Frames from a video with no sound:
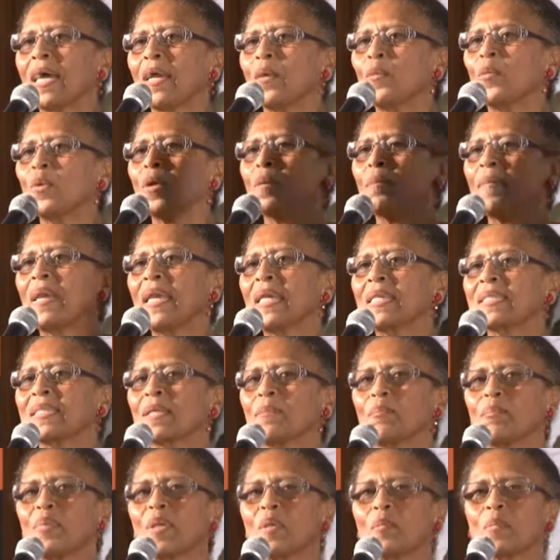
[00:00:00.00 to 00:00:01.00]
I will make
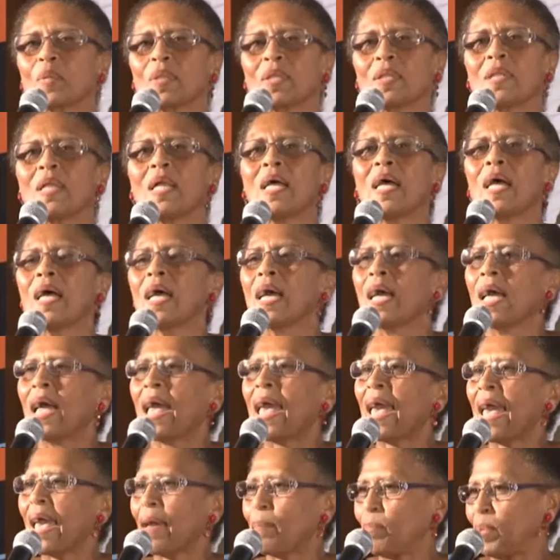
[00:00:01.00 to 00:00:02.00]
some people
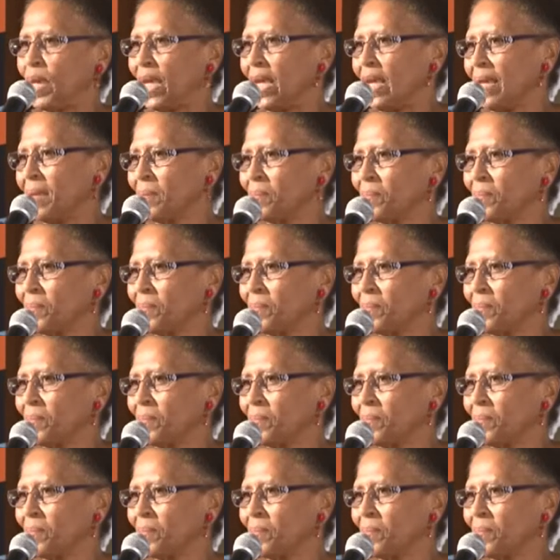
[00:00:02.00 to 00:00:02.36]
happy.